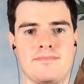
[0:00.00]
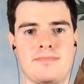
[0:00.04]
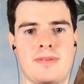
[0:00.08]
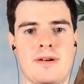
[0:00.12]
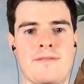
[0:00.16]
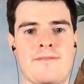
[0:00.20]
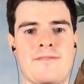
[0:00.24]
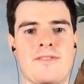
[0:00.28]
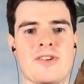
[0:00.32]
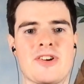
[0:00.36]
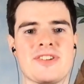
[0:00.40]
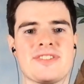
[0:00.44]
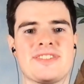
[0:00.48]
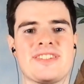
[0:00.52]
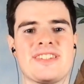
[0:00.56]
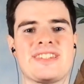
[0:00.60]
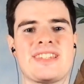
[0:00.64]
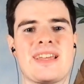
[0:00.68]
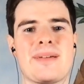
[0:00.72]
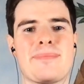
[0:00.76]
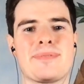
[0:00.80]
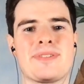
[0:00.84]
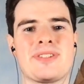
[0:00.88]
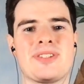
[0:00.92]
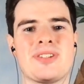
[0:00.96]
But first, this
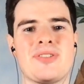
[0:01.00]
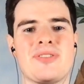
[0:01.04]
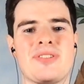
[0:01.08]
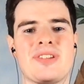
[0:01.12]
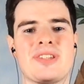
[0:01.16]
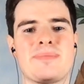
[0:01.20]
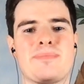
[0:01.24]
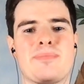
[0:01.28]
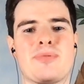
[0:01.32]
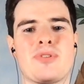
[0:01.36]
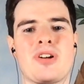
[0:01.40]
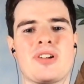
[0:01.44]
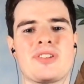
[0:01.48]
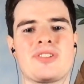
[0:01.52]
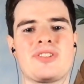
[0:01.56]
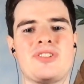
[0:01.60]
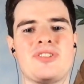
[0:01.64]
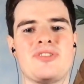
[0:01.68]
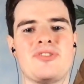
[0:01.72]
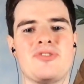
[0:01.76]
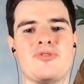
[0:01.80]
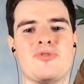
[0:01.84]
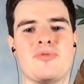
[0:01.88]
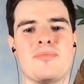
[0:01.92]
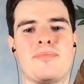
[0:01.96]
episode is brought to
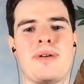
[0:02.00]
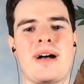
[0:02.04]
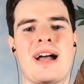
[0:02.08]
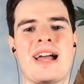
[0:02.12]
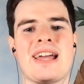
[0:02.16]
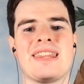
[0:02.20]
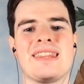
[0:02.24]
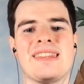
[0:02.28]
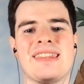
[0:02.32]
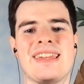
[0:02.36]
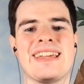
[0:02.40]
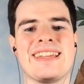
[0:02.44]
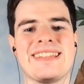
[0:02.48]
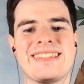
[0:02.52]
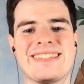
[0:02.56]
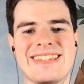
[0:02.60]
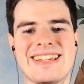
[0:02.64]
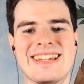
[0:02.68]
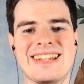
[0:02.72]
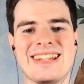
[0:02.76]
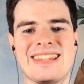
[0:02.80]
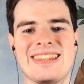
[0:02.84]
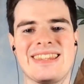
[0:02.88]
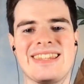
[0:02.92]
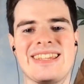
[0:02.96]
you by
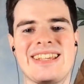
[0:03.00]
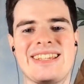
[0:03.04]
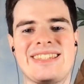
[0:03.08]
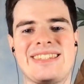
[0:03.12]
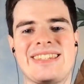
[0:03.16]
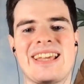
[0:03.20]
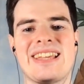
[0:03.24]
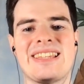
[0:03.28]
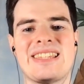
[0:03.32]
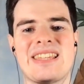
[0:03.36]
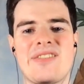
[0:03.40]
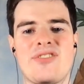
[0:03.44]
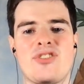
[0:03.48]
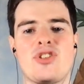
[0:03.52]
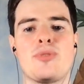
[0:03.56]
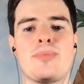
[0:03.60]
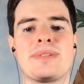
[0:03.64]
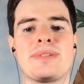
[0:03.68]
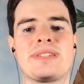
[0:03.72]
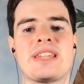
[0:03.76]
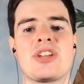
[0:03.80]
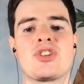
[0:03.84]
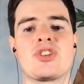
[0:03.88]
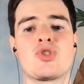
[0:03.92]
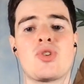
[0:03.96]
LinkedIn. And these days, every new
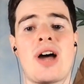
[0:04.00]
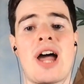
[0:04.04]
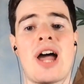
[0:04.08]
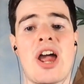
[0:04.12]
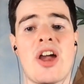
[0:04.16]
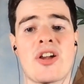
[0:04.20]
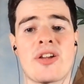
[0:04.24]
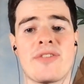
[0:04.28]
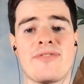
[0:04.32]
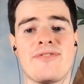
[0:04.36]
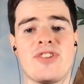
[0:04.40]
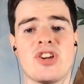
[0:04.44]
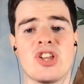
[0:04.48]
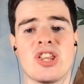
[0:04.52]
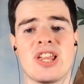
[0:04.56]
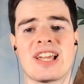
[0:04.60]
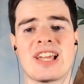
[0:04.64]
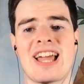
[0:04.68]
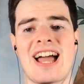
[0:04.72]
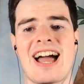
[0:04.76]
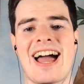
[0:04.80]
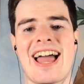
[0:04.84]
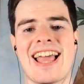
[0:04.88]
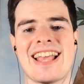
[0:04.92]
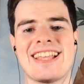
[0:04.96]
potential hire can feel
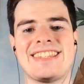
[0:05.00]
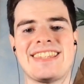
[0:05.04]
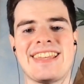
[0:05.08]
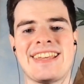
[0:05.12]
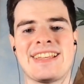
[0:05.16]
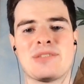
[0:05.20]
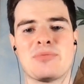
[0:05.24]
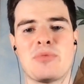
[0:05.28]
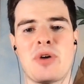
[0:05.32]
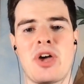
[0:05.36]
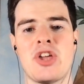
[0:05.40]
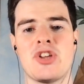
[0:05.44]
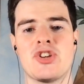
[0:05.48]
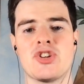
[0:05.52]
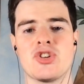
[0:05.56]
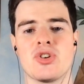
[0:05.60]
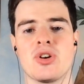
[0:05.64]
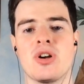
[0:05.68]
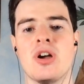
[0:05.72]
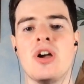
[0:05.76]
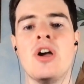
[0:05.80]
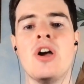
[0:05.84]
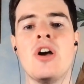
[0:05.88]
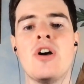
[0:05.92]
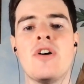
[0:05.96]
like a high-stakes
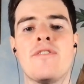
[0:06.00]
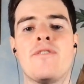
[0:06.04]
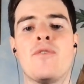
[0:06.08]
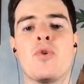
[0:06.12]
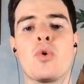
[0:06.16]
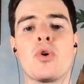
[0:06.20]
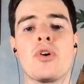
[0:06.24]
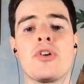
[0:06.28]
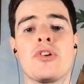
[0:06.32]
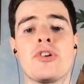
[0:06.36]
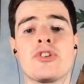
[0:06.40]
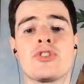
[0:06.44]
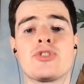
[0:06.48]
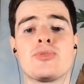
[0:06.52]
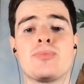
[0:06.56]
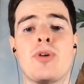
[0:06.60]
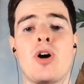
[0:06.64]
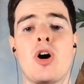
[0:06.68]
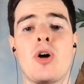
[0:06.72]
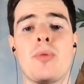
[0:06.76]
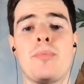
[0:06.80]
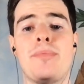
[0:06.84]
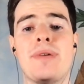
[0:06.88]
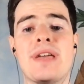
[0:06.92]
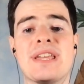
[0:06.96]
wager for your
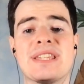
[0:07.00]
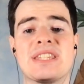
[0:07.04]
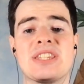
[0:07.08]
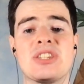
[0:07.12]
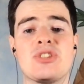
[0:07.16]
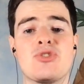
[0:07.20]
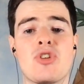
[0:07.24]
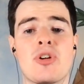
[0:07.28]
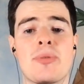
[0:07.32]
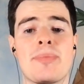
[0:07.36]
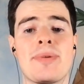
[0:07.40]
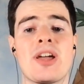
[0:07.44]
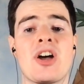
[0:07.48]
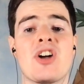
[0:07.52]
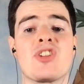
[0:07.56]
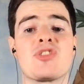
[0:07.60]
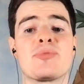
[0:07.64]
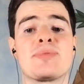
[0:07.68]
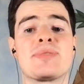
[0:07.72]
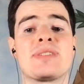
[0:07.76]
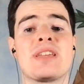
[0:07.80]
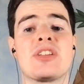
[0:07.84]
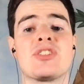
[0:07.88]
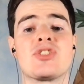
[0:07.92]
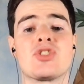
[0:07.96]
small business. You want to be
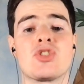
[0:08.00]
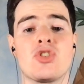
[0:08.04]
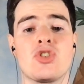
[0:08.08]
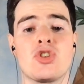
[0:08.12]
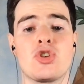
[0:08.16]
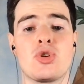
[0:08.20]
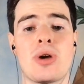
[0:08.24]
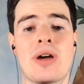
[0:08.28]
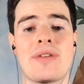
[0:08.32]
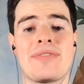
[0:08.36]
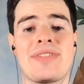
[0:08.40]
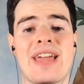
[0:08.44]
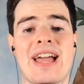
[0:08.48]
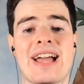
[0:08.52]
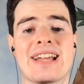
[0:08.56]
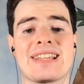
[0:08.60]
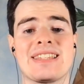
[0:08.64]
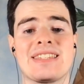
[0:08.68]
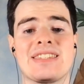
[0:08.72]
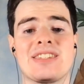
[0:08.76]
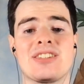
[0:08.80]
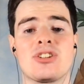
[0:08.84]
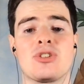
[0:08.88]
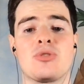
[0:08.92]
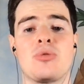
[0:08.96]
100% certain you have the
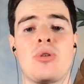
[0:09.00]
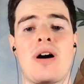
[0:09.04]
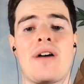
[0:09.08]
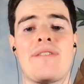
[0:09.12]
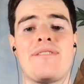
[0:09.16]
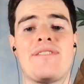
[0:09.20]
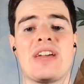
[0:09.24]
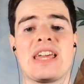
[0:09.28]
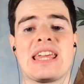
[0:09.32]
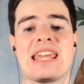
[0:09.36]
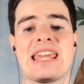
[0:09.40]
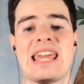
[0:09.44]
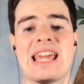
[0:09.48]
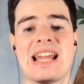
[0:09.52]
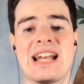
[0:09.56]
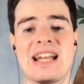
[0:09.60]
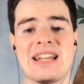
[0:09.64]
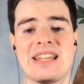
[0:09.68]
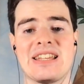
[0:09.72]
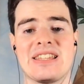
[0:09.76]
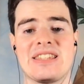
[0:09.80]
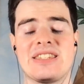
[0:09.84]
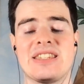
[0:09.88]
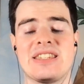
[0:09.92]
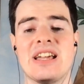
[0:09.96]
access to the qualified
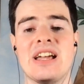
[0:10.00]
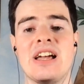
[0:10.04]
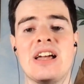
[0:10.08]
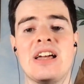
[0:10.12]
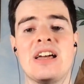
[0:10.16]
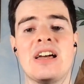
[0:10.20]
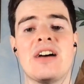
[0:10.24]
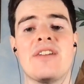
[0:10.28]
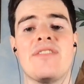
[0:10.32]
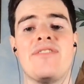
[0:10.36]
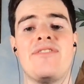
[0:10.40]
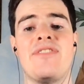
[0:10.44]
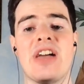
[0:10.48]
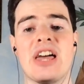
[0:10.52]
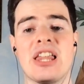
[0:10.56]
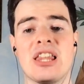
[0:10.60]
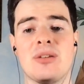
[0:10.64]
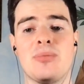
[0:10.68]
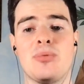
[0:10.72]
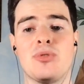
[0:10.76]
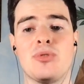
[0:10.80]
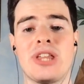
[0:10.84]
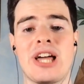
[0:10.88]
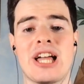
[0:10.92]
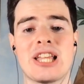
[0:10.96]
candidates
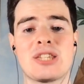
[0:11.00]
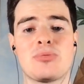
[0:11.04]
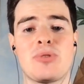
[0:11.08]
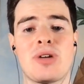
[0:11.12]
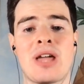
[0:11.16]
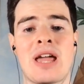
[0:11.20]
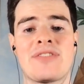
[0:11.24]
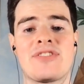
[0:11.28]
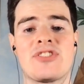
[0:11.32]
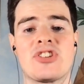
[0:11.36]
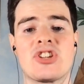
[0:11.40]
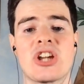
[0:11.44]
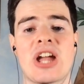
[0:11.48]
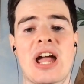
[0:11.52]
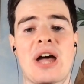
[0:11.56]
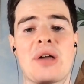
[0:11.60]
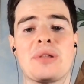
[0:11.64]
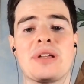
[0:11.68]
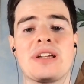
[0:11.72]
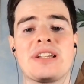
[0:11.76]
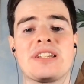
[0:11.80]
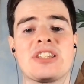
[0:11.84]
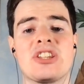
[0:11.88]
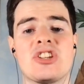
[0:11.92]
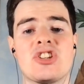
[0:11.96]
available. That's why you have to check out
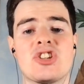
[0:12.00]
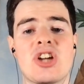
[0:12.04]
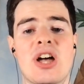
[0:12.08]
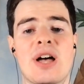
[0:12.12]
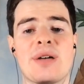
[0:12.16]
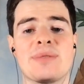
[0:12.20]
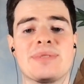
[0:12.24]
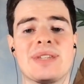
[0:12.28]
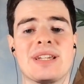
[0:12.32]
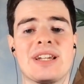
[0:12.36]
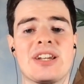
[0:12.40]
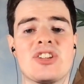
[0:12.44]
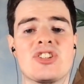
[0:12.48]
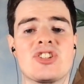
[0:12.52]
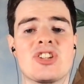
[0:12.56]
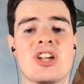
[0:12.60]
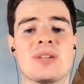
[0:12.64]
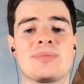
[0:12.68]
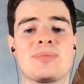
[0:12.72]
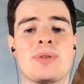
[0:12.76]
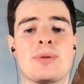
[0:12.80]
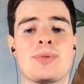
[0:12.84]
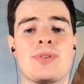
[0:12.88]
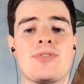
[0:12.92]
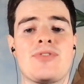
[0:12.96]
LinkedIn Jobs. LinkedIn
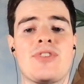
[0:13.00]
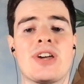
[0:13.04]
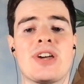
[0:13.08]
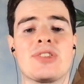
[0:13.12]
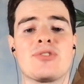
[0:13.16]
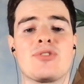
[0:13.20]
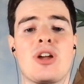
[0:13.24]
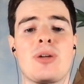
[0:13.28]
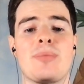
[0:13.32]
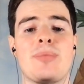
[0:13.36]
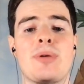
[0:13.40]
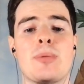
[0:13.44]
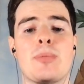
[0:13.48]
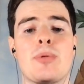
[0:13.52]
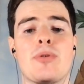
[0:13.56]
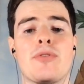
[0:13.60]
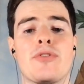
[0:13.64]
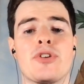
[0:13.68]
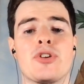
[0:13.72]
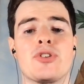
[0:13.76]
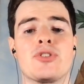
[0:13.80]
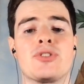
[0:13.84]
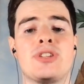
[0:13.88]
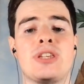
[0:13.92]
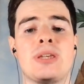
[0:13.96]
Jobs helps you find the right people
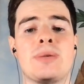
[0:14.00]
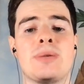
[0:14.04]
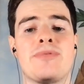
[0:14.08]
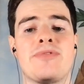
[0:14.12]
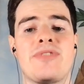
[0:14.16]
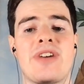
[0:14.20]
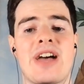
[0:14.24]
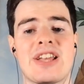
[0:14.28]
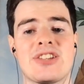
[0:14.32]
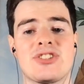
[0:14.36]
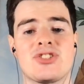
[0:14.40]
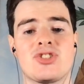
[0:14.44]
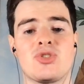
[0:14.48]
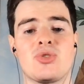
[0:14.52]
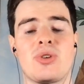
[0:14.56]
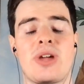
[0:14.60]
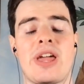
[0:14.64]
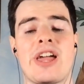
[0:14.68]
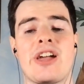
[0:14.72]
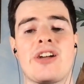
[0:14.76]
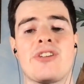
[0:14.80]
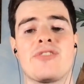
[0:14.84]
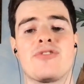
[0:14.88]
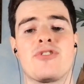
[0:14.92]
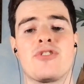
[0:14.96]
for your team faster
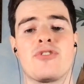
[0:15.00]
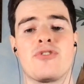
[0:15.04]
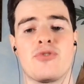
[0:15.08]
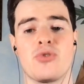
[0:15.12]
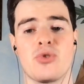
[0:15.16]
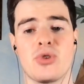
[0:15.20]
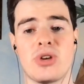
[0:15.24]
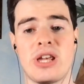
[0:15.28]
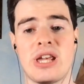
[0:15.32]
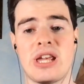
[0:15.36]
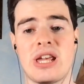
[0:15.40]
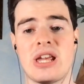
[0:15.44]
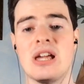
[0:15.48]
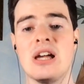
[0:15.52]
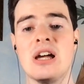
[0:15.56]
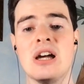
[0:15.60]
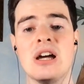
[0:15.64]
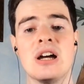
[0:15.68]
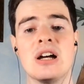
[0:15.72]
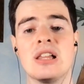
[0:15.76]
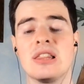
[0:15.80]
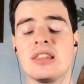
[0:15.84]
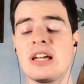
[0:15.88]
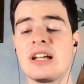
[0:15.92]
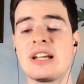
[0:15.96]
and for free.
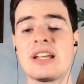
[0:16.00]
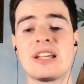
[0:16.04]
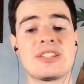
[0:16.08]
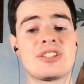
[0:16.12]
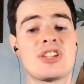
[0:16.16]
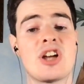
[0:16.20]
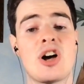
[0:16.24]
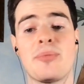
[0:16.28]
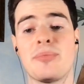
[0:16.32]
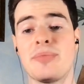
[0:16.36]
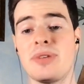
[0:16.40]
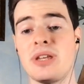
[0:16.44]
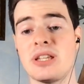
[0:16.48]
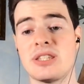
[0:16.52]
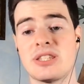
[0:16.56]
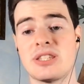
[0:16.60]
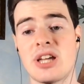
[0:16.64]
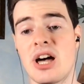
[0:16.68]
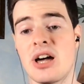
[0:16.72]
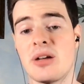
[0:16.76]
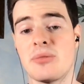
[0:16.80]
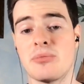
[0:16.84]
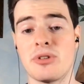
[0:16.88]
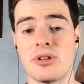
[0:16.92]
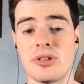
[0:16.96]
LinkedIn's helped me a
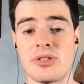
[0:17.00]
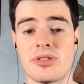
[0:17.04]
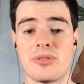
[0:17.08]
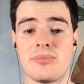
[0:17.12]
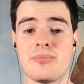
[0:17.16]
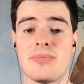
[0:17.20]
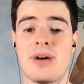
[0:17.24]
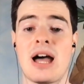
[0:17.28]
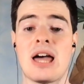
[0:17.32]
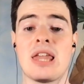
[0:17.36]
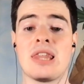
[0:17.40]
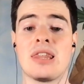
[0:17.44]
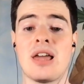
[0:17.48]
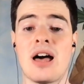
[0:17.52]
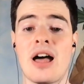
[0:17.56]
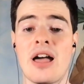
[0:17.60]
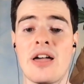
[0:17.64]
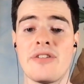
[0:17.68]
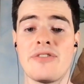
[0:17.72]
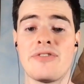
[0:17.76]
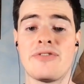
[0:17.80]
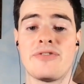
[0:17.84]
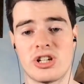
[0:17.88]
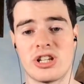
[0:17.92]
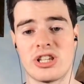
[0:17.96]
ton with my
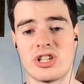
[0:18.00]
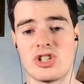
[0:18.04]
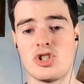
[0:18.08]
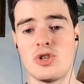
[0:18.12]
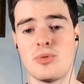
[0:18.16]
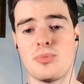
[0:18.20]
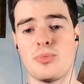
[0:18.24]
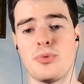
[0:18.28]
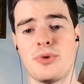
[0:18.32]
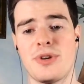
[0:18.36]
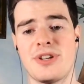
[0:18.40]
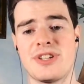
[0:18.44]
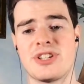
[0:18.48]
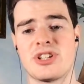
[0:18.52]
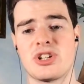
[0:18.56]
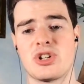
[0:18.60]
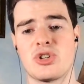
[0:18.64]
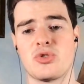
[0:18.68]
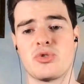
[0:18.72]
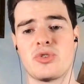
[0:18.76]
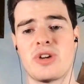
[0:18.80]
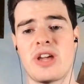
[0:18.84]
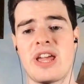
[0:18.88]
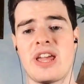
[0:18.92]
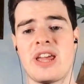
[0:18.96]
life, and it's super easy to
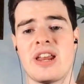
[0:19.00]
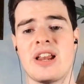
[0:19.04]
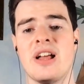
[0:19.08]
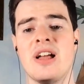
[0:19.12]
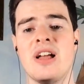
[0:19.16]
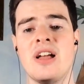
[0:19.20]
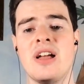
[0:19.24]
create